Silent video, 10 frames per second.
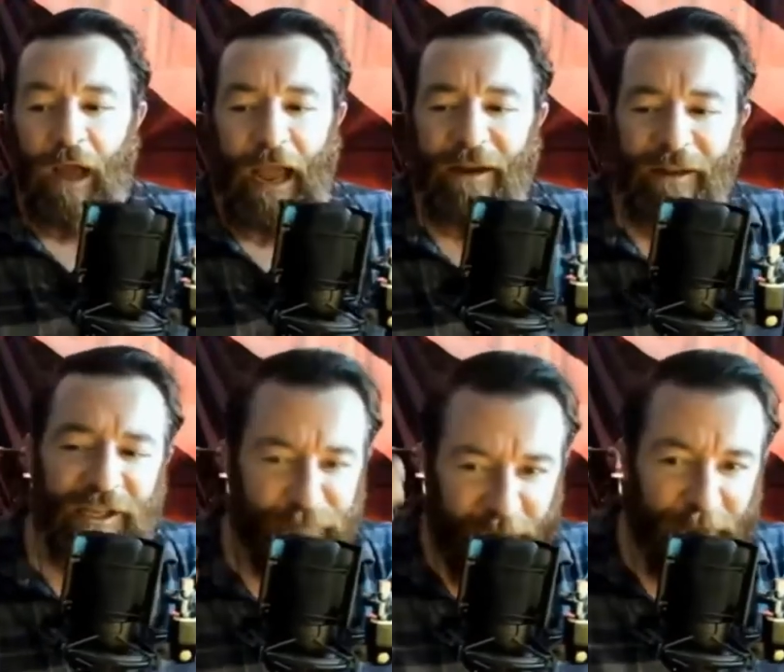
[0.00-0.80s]
And
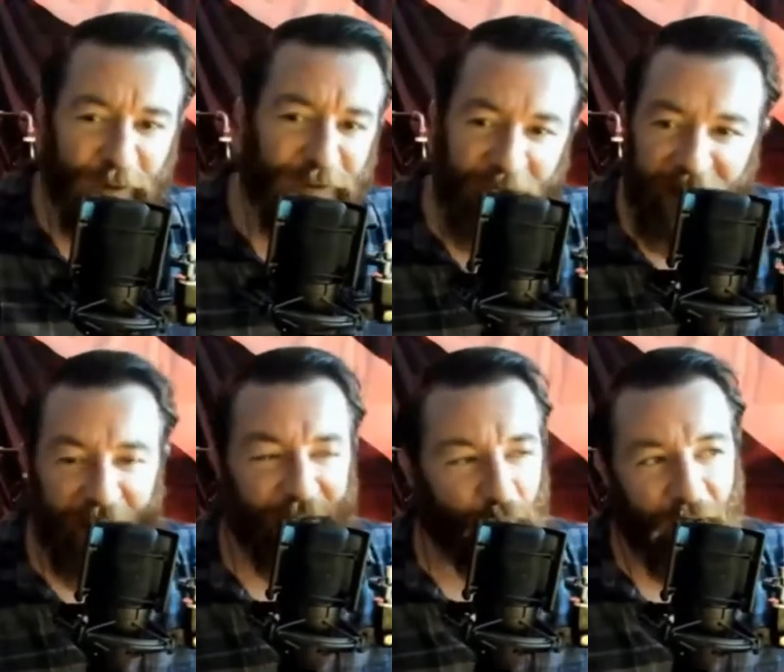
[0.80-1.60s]
these people think,
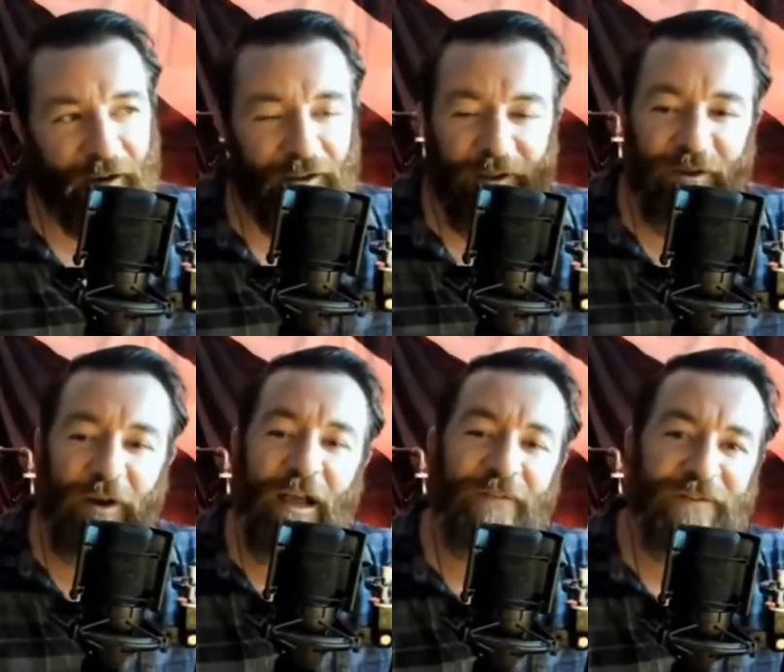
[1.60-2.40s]
like, what? You're
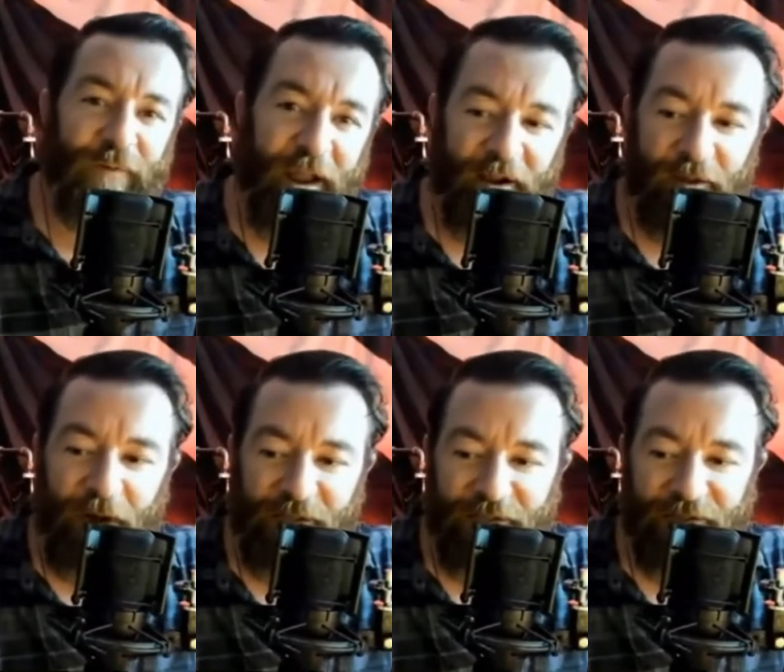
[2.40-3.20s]
going to have tyrannical
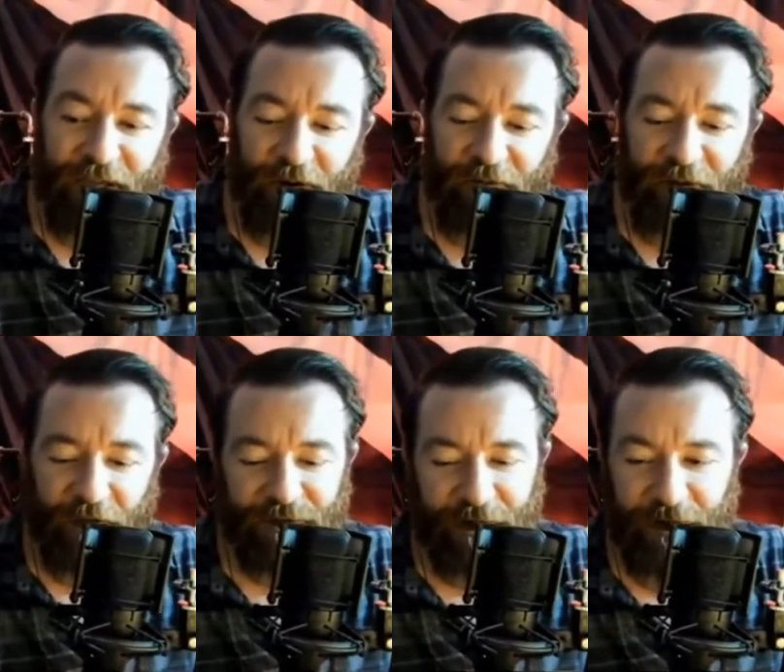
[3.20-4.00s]
monsters take over the
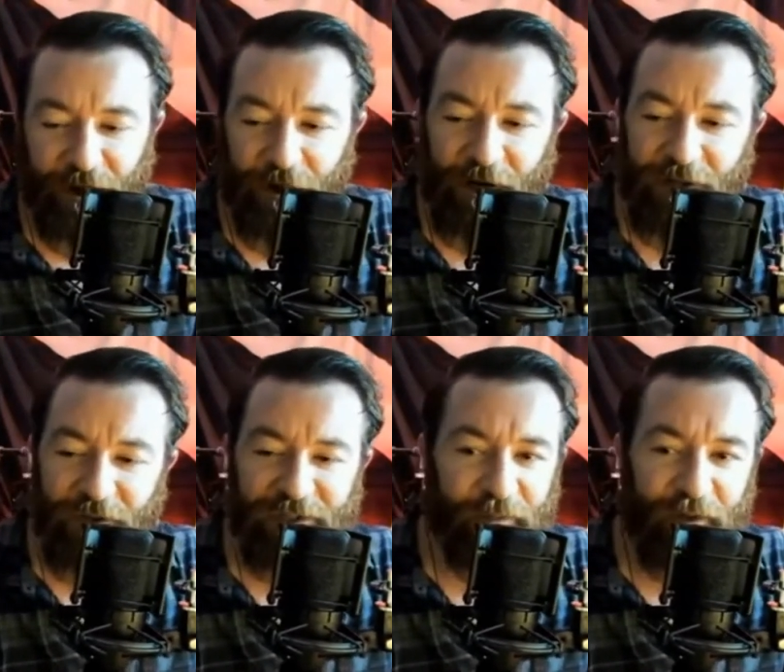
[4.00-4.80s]
country and you're going to
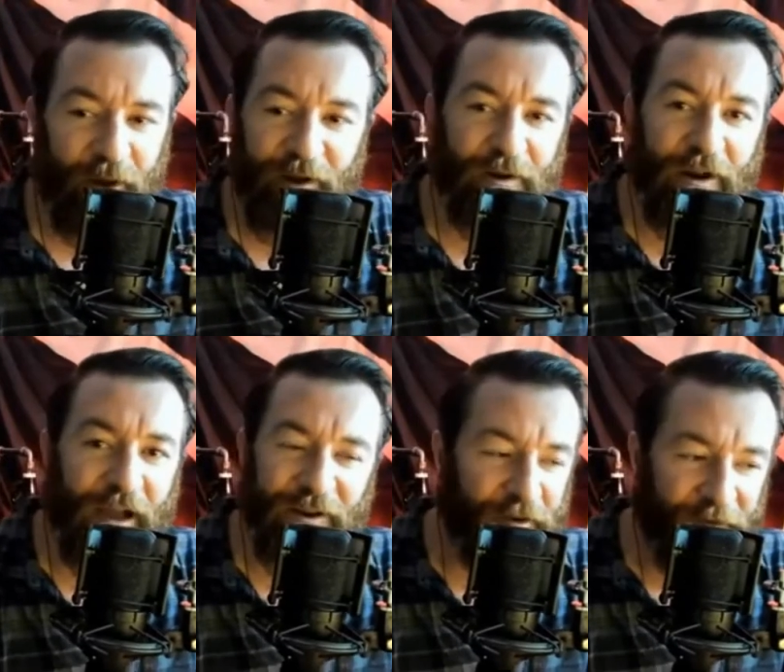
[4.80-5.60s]
do something about it? You're
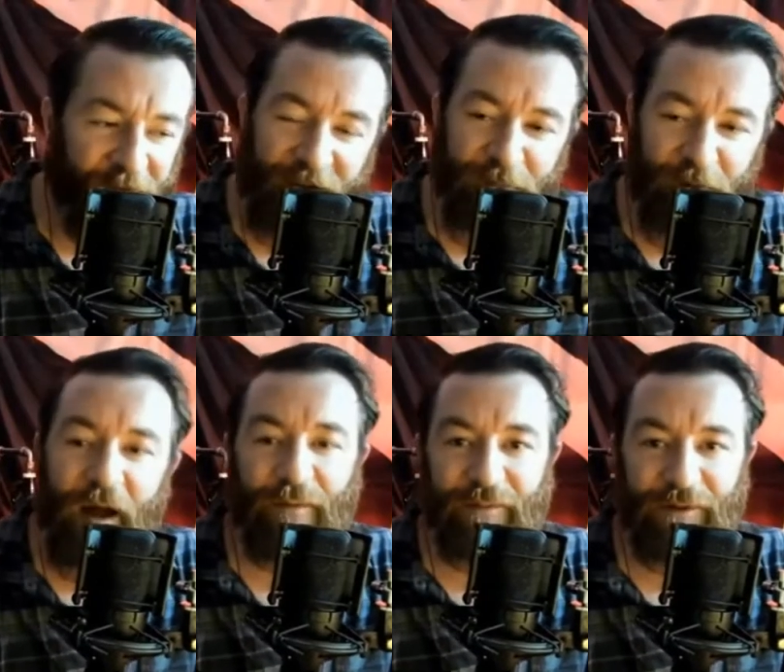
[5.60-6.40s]
not. You're the fucking
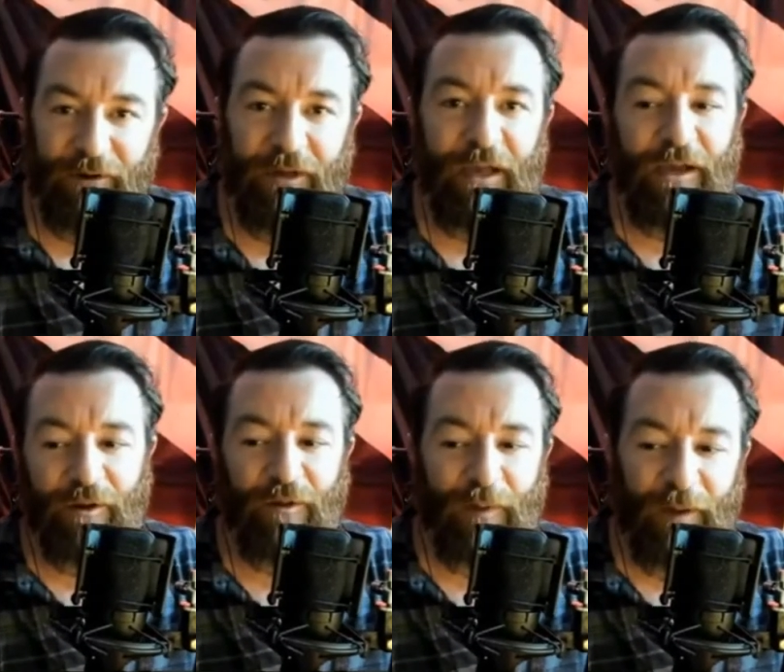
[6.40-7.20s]
problem, dude.
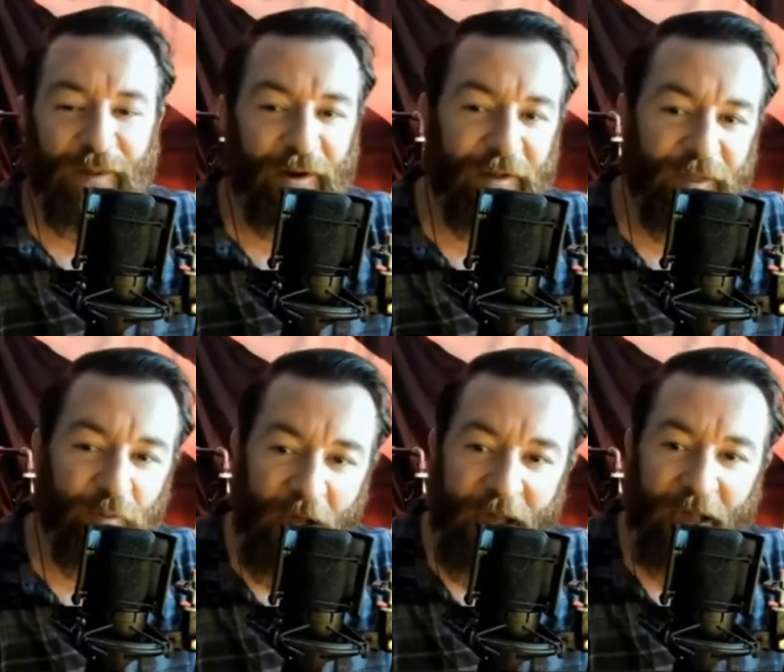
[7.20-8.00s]
You're the people that are in the
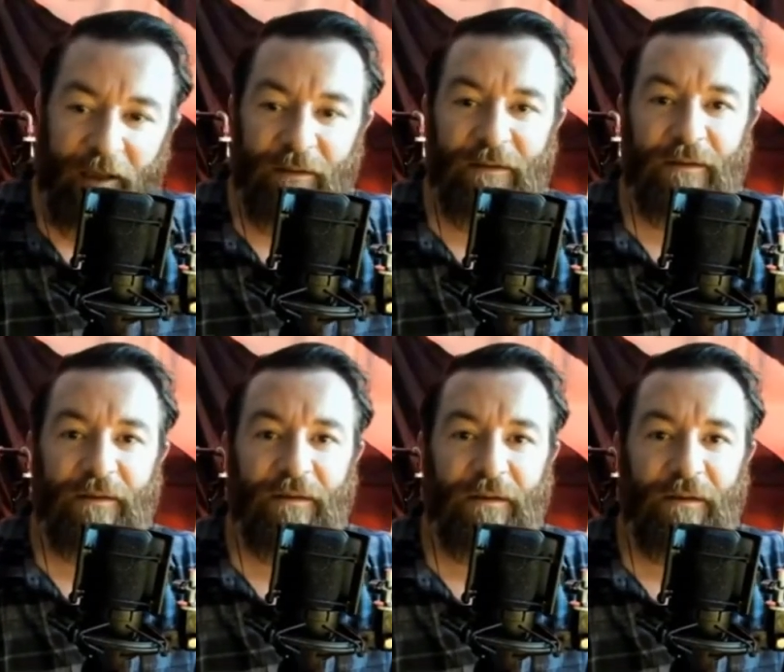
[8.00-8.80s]
way.
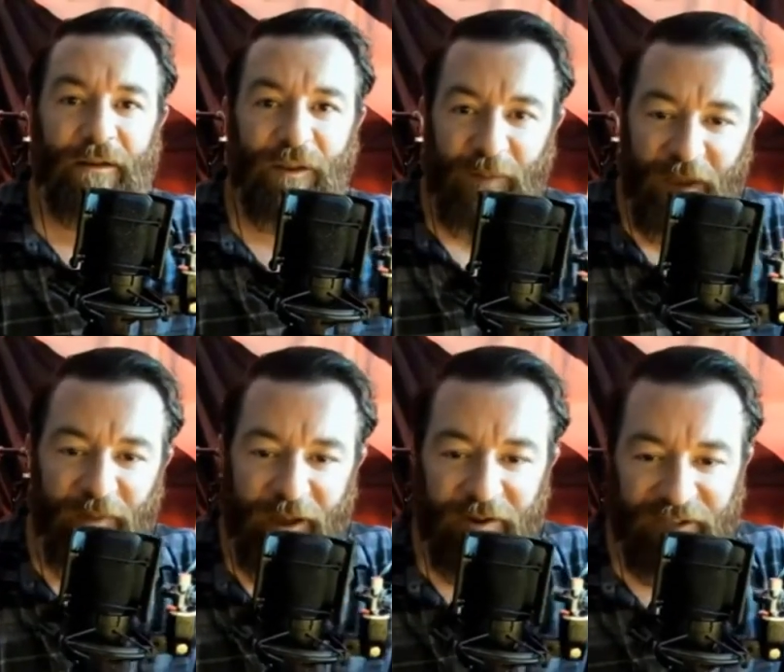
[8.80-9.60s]
The
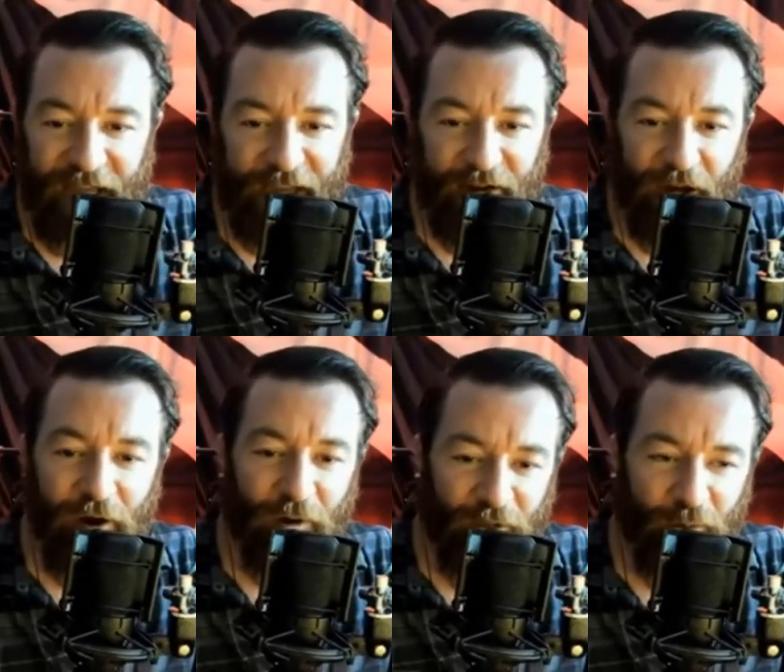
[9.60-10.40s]
people that are saying
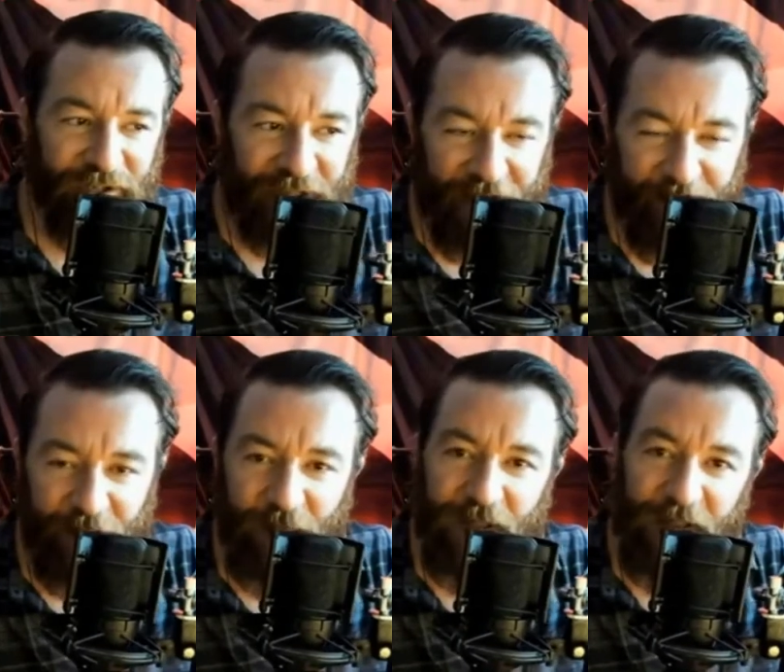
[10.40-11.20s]
no are the ones keeping
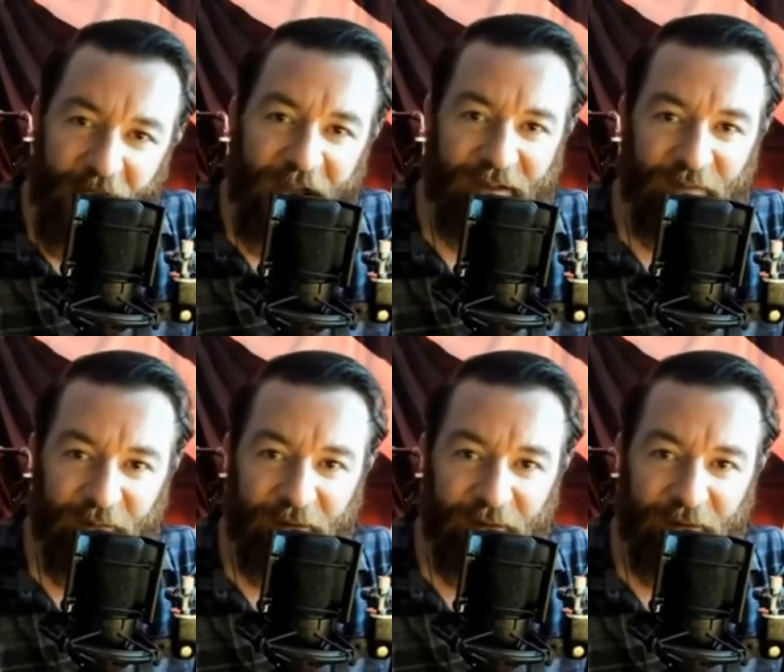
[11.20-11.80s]
you alive.